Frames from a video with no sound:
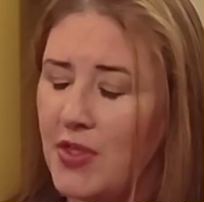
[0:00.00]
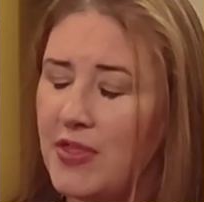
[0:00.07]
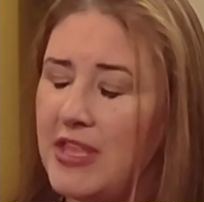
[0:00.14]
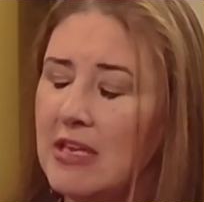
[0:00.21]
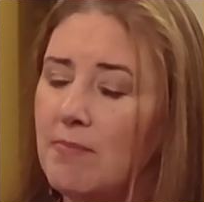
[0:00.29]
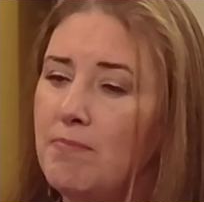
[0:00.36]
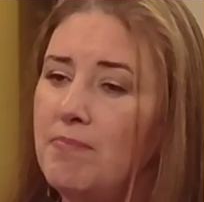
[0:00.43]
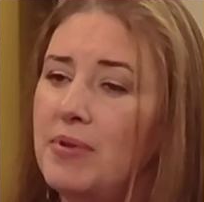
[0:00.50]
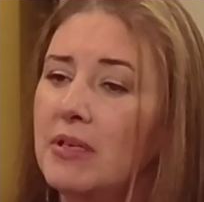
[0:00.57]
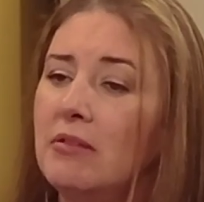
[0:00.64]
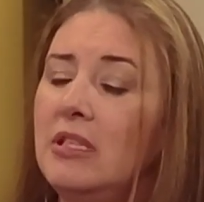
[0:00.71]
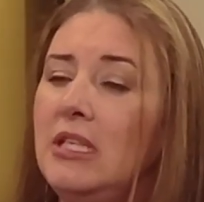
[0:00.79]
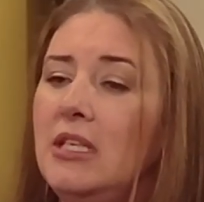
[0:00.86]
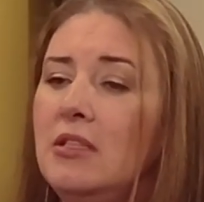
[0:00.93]
the
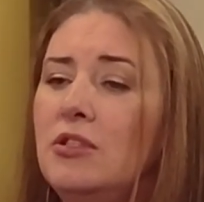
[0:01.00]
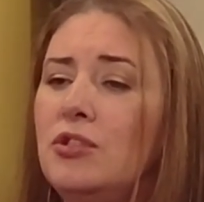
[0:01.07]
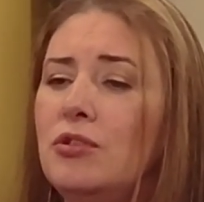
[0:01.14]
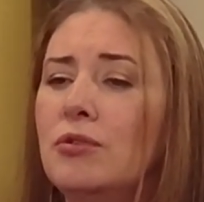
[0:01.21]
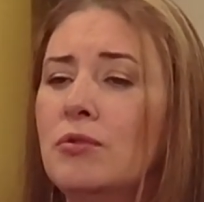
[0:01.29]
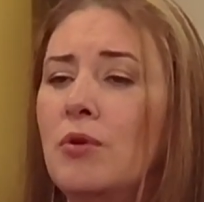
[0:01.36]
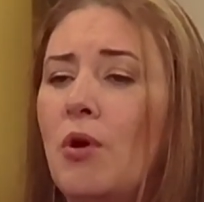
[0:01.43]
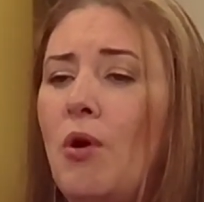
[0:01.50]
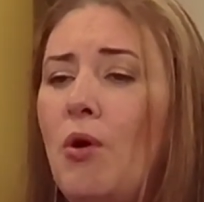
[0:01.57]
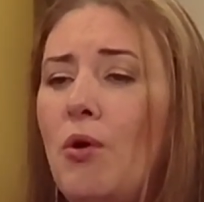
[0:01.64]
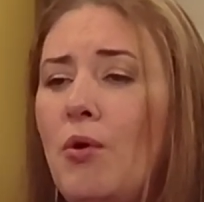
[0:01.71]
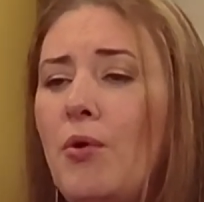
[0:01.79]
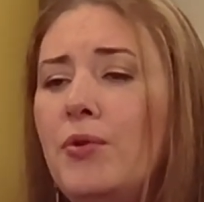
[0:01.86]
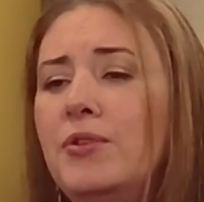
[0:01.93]
ability to
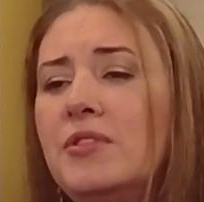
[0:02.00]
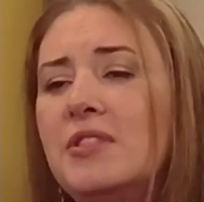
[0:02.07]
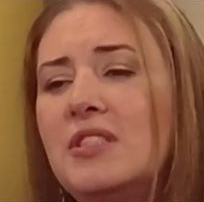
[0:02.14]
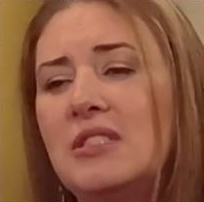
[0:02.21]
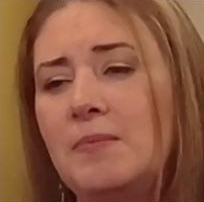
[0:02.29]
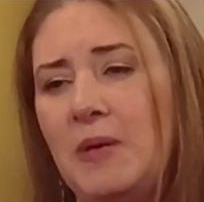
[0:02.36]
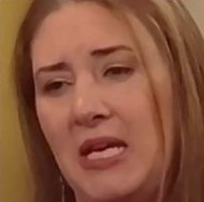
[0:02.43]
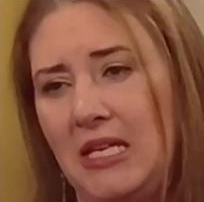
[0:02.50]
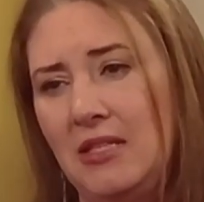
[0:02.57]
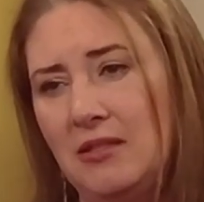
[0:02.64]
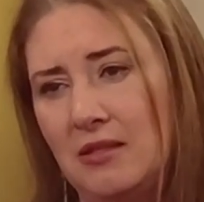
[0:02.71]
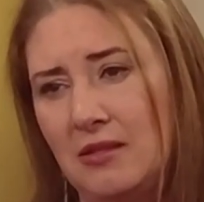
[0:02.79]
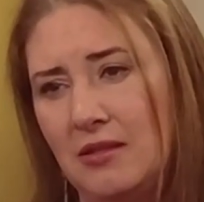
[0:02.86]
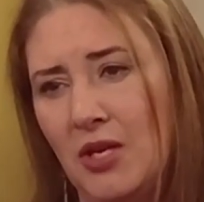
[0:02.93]
hold
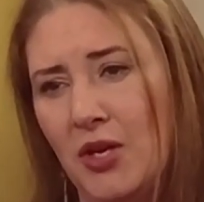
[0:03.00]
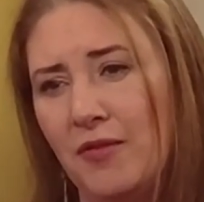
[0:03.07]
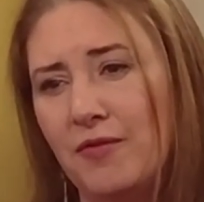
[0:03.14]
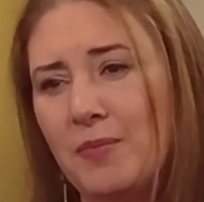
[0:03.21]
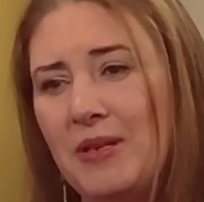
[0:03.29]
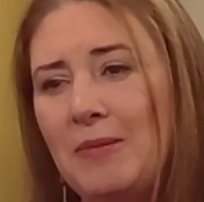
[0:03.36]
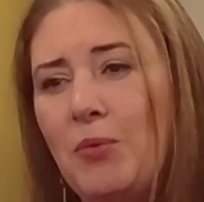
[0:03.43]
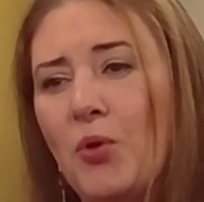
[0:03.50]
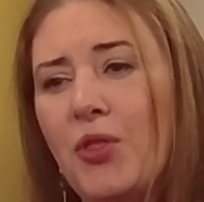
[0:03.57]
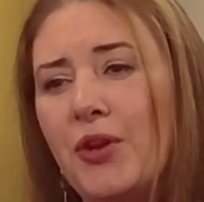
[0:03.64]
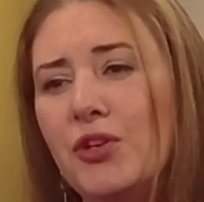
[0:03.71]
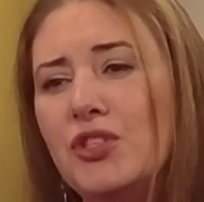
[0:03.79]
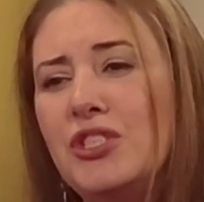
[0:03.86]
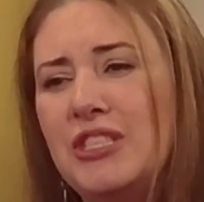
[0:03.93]
space for people
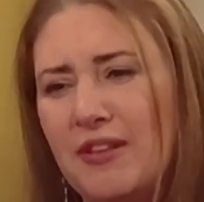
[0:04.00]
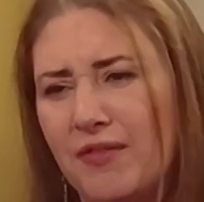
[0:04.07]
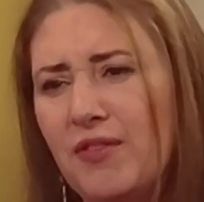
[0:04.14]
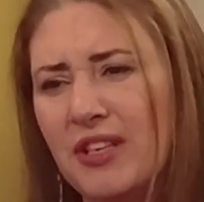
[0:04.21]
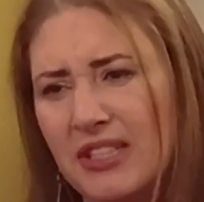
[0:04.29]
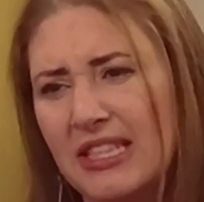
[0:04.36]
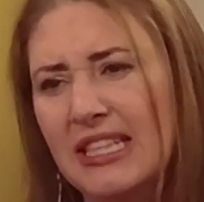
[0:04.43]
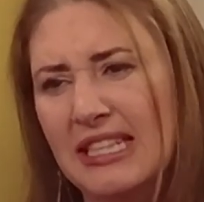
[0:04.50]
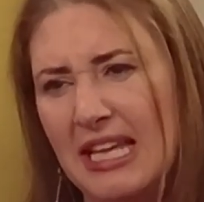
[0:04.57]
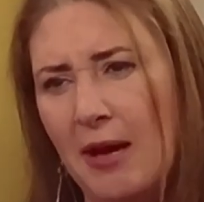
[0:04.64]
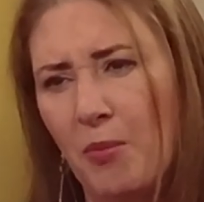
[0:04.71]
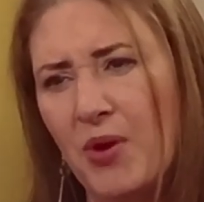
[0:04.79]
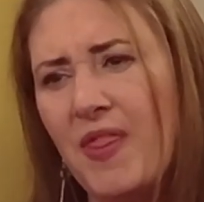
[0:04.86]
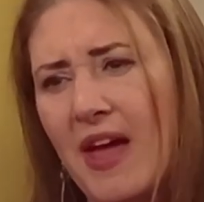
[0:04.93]
that are different than
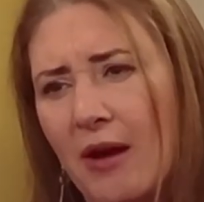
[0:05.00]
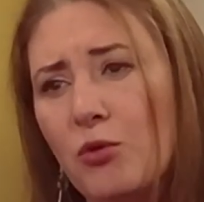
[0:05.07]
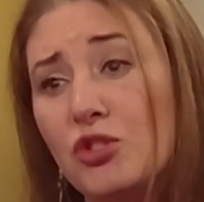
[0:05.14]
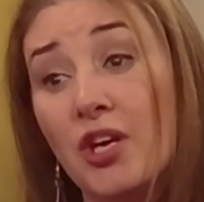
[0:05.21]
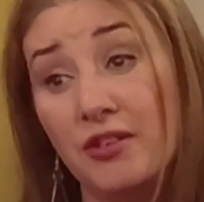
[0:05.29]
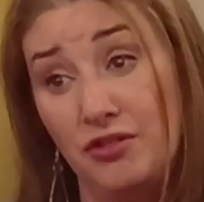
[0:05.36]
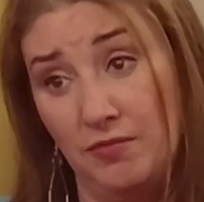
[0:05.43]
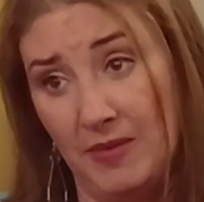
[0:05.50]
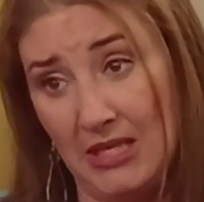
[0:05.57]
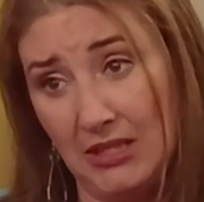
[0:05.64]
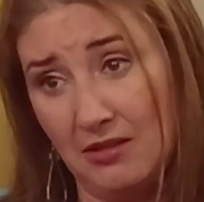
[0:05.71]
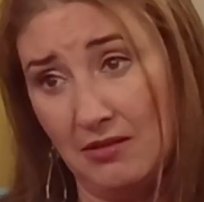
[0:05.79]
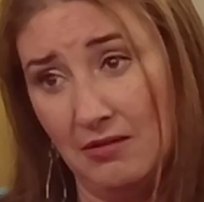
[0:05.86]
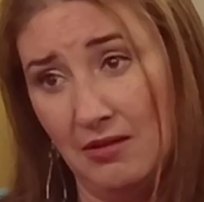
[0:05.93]
them without
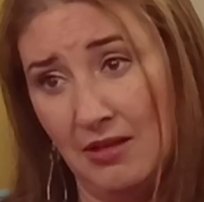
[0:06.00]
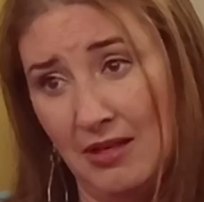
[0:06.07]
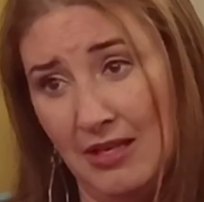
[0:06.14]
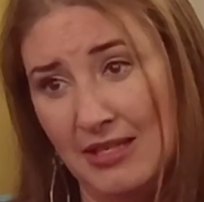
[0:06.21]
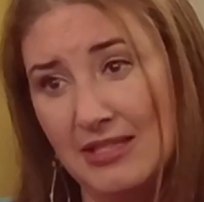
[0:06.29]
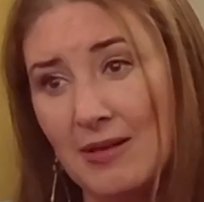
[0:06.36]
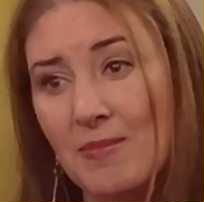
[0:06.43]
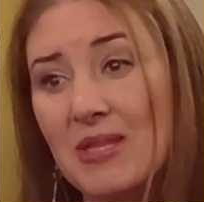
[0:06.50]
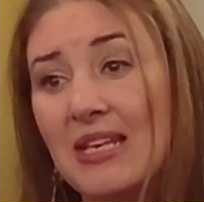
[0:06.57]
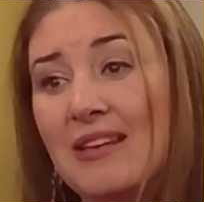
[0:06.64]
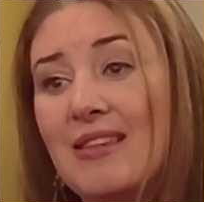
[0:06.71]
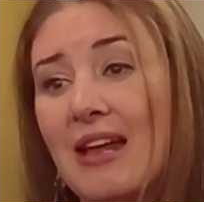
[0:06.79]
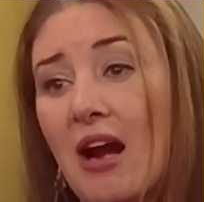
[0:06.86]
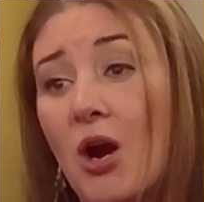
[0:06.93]
judgment,
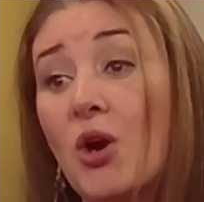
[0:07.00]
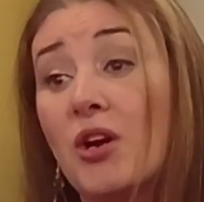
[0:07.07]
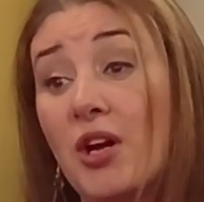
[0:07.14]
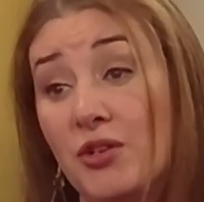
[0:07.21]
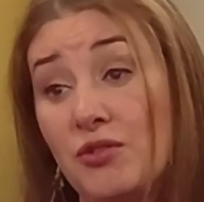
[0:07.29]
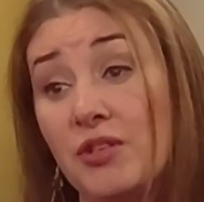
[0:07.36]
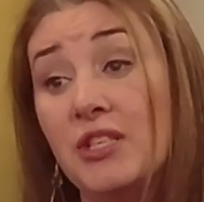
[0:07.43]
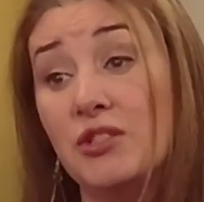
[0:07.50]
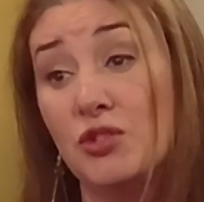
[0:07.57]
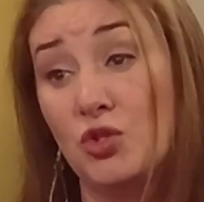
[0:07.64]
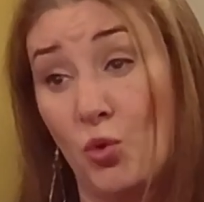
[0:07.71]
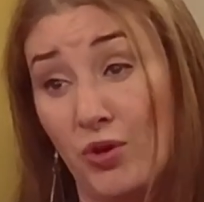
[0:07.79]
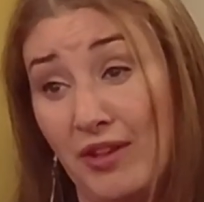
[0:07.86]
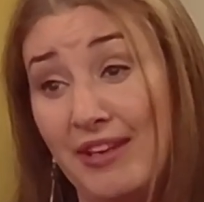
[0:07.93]
something that our country is
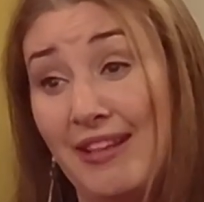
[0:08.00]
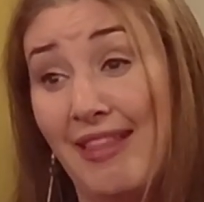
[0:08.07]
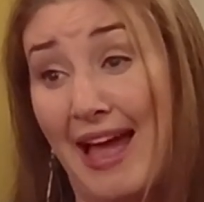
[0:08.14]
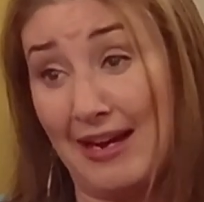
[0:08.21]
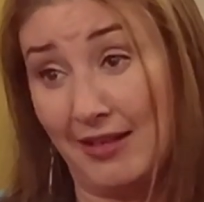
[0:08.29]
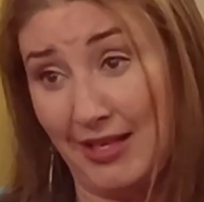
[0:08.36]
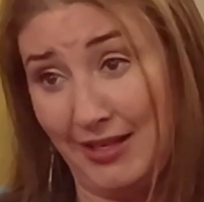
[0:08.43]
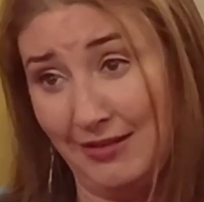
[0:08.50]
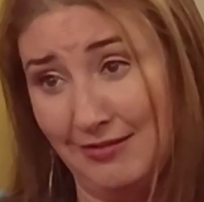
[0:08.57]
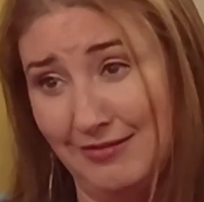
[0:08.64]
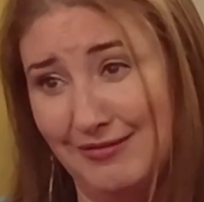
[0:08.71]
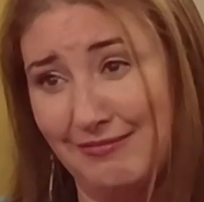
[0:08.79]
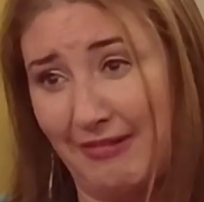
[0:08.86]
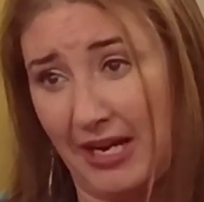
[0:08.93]
sorely lacking
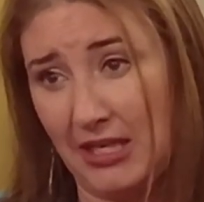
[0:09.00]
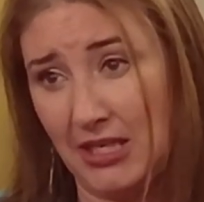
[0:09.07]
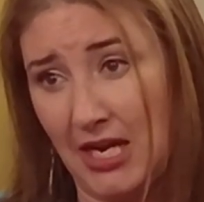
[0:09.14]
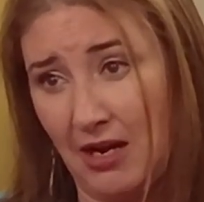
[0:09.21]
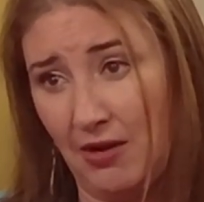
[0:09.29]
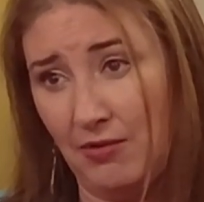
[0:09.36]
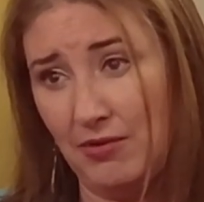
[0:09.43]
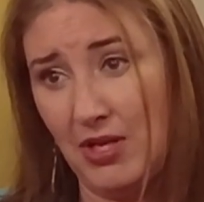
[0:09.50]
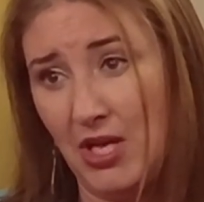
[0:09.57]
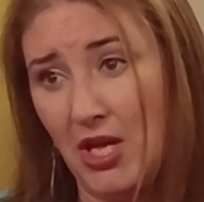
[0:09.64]
right now.